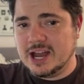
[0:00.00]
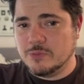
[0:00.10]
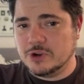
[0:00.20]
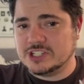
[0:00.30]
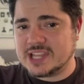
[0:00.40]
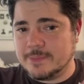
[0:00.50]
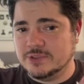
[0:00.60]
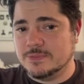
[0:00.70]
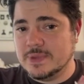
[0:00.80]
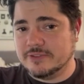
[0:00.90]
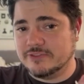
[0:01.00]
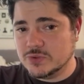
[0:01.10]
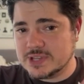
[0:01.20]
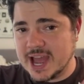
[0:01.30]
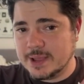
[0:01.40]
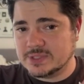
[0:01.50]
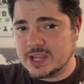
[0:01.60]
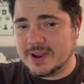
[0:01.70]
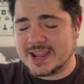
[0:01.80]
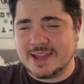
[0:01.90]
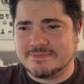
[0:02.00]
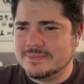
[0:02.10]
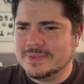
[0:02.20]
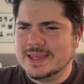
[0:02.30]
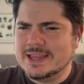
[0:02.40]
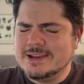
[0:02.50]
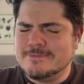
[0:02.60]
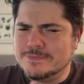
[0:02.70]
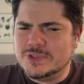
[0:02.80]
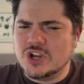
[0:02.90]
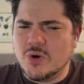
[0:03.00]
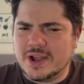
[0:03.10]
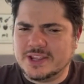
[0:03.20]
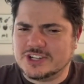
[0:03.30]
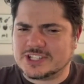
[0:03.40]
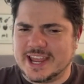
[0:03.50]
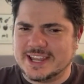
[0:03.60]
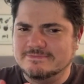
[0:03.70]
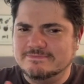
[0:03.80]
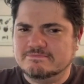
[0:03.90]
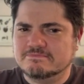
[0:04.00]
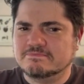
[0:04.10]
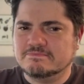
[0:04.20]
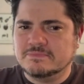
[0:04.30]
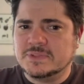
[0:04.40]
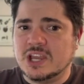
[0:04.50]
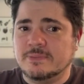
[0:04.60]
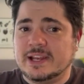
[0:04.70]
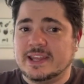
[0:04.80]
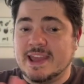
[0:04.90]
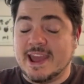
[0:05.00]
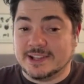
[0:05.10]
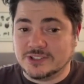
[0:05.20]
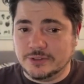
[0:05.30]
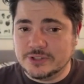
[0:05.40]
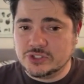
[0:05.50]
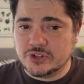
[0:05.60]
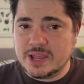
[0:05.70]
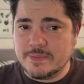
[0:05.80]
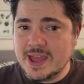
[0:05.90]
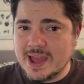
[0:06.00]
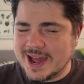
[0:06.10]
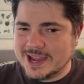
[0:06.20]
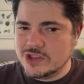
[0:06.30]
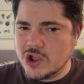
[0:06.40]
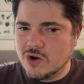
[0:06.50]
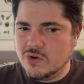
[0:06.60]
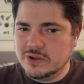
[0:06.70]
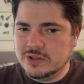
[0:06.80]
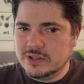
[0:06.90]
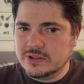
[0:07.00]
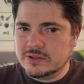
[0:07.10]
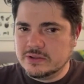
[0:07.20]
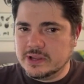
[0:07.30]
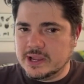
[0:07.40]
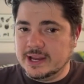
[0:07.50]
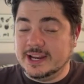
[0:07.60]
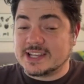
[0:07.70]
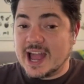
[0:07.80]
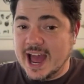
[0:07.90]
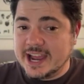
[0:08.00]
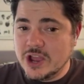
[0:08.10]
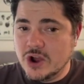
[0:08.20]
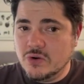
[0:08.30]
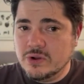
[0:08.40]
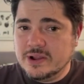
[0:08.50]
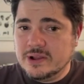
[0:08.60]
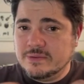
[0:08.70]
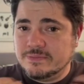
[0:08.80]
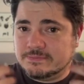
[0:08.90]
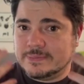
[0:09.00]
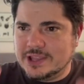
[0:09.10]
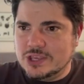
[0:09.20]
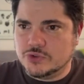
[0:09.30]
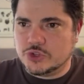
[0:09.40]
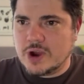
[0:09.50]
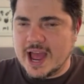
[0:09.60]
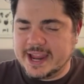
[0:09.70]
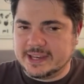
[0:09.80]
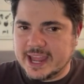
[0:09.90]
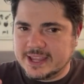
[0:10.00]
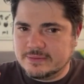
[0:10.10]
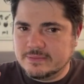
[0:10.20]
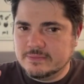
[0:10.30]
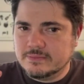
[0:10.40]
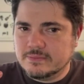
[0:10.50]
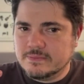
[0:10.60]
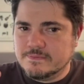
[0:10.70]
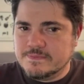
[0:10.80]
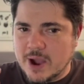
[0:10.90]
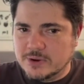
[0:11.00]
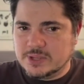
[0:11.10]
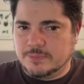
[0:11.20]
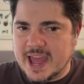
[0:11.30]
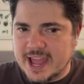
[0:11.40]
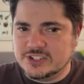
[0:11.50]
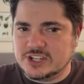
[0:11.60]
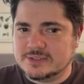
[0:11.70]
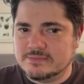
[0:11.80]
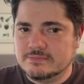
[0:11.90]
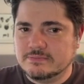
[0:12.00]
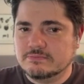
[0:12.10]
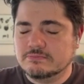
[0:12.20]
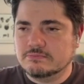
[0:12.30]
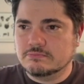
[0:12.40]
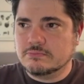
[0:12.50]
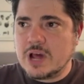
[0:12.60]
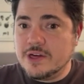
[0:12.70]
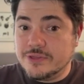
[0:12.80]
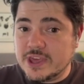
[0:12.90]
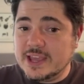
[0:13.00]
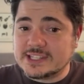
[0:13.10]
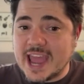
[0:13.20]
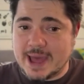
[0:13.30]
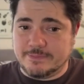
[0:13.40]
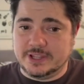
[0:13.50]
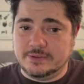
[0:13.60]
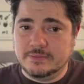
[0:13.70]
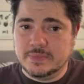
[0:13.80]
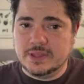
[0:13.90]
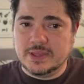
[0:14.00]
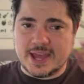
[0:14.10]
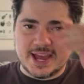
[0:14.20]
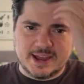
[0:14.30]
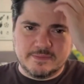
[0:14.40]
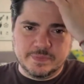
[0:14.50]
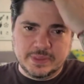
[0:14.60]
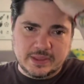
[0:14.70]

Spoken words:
which has happened to me a few times. I'm like, I don't want to just like completely cancel the stream. I know, at least I know that you tried. Like that was the plans. Just things happen. Um,